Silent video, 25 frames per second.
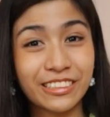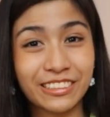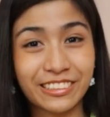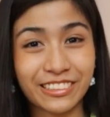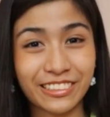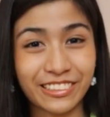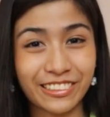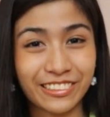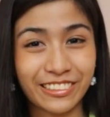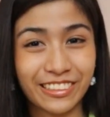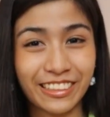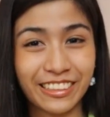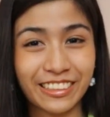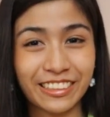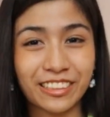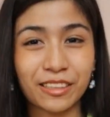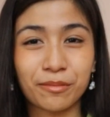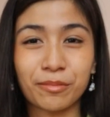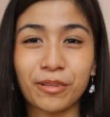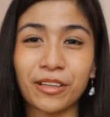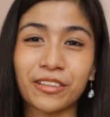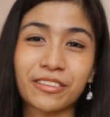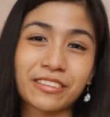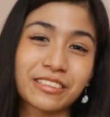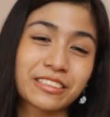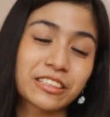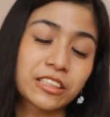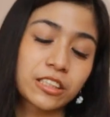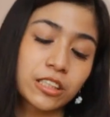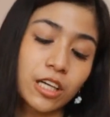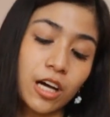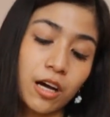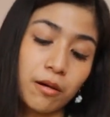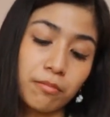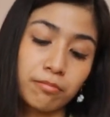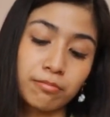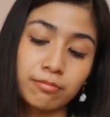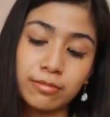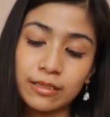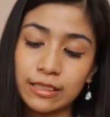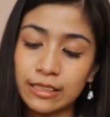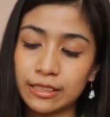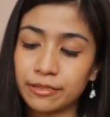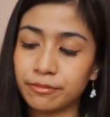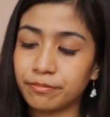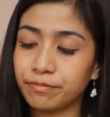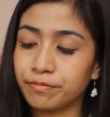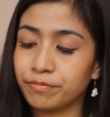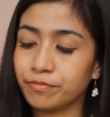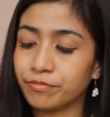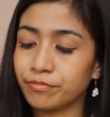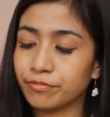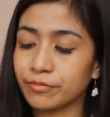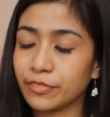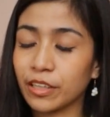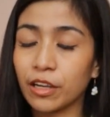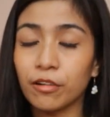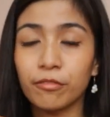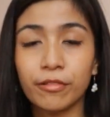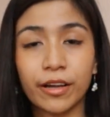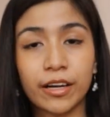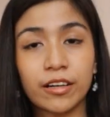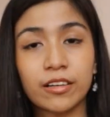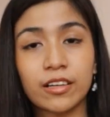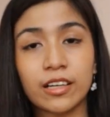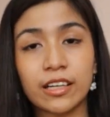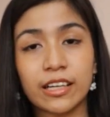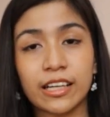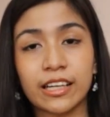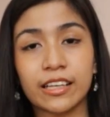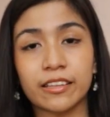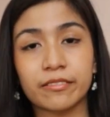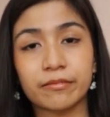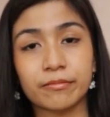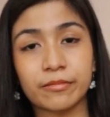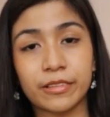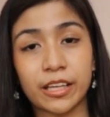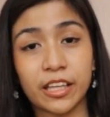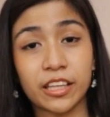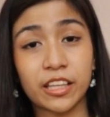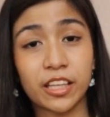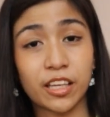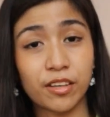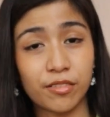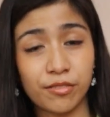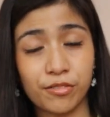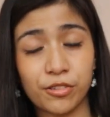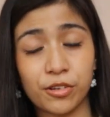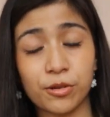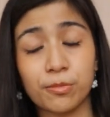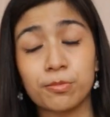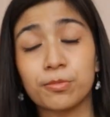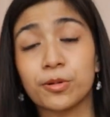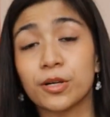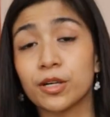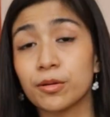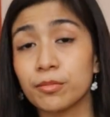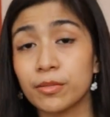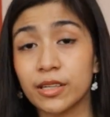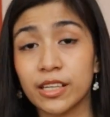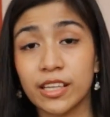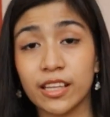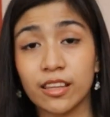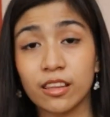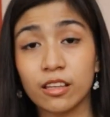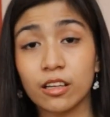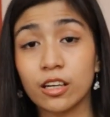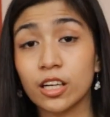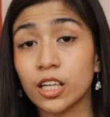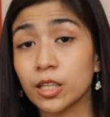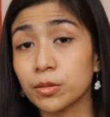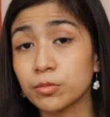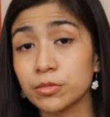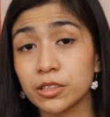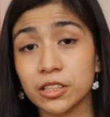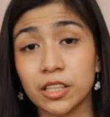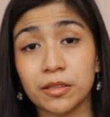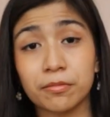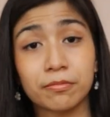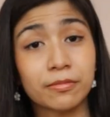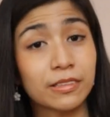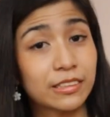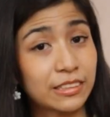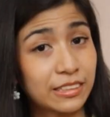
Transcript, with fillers: things are great about this top, but wearing it can give you permanent arms up